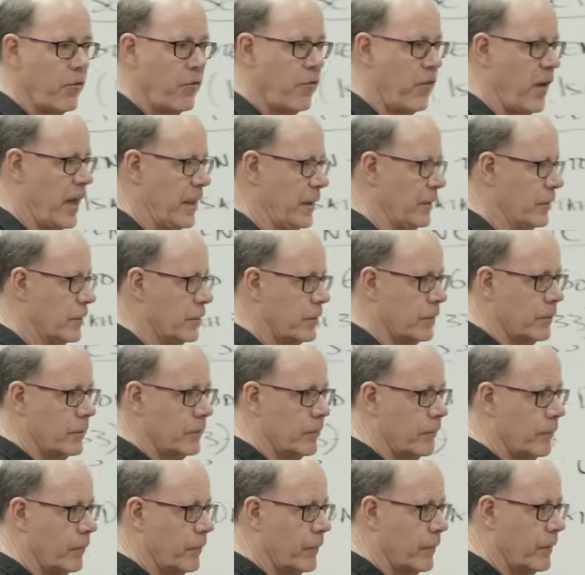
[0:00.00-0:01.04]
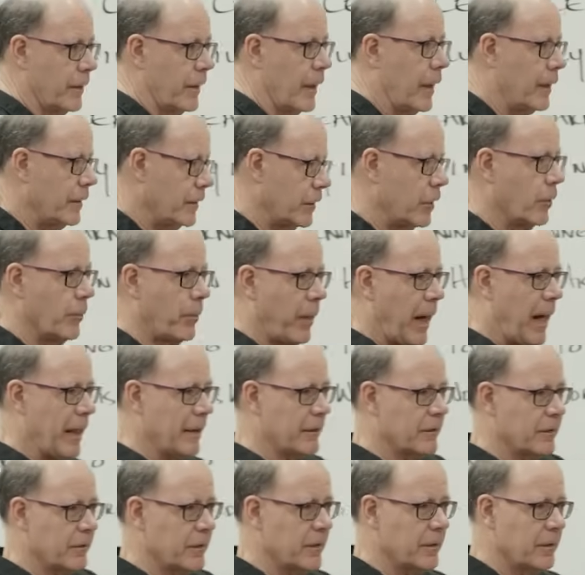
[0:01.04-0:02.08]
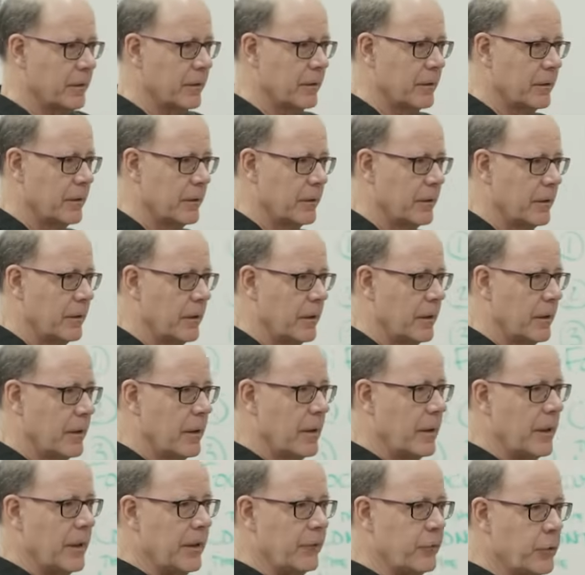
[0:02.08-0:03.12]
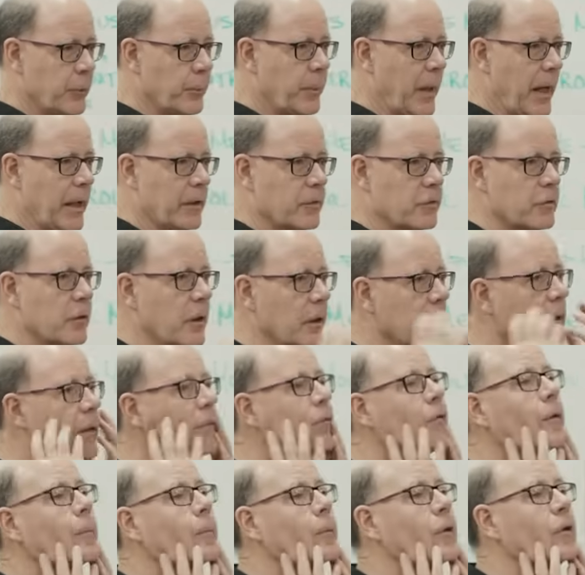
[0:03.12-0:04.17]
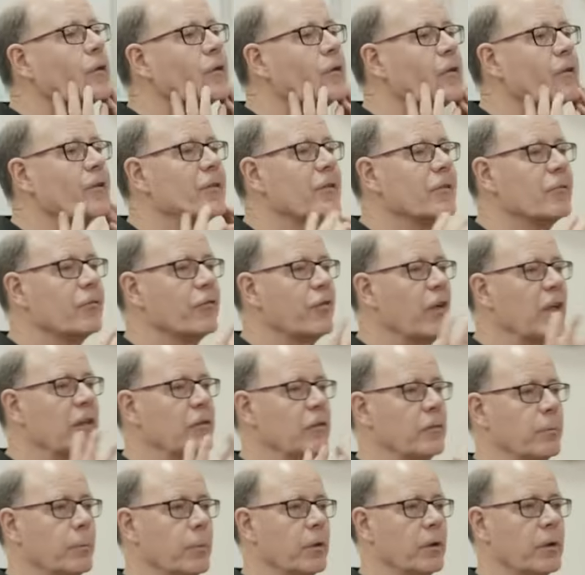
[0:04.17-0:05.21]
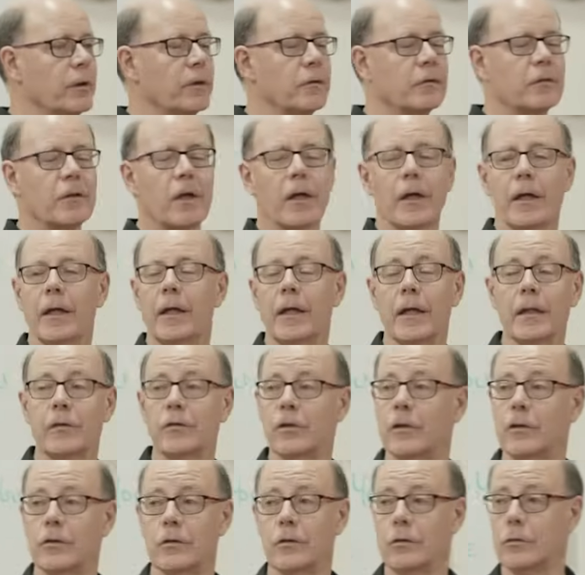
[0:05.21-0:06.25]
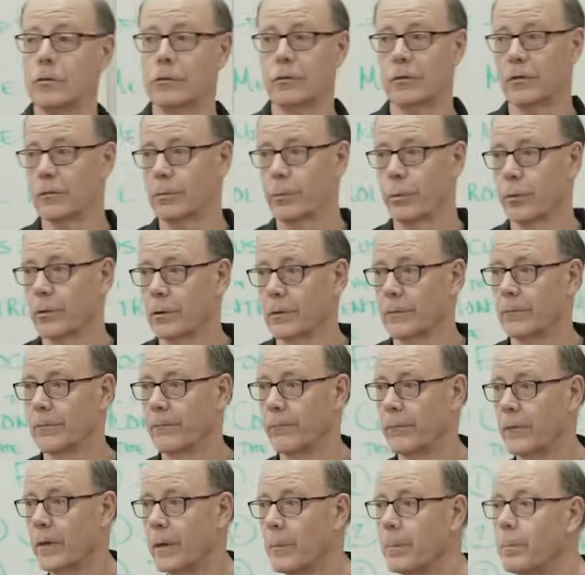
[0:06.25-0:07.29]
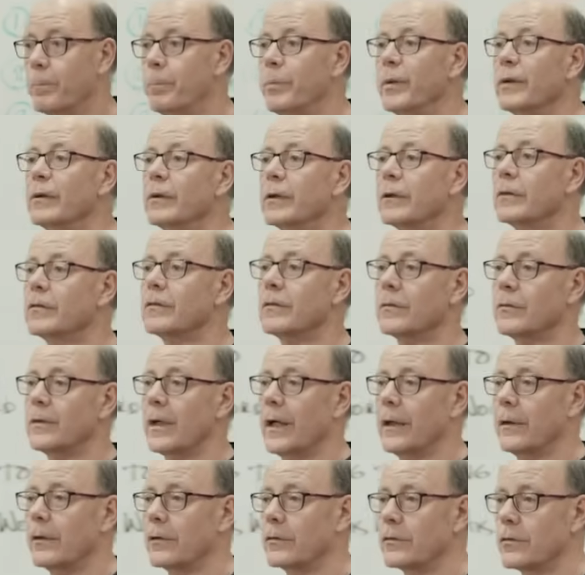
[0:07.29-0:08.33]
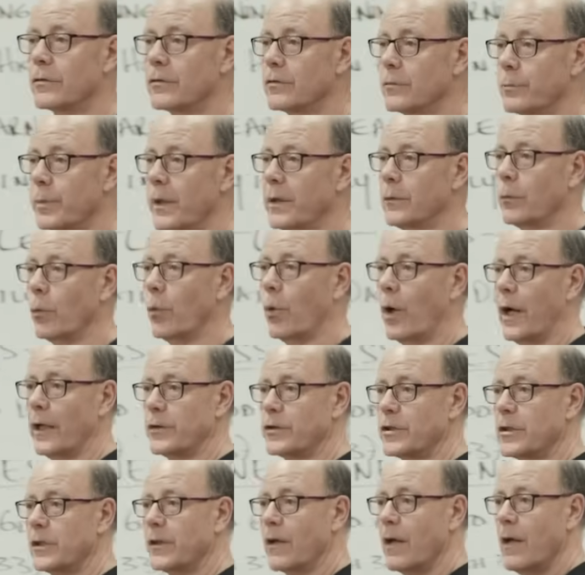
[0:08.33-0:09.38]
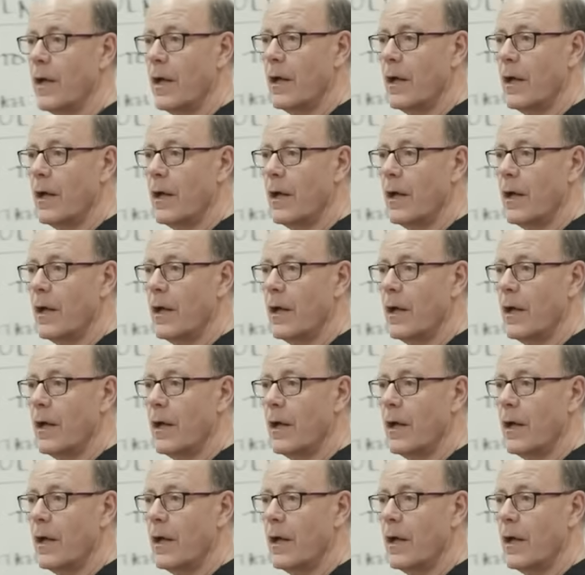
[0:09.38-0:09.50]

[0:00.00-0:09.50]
fights, you know, boxing. If you box long enough, the person's face bleeds. It's a huge sport. Billions of dollars are spent watching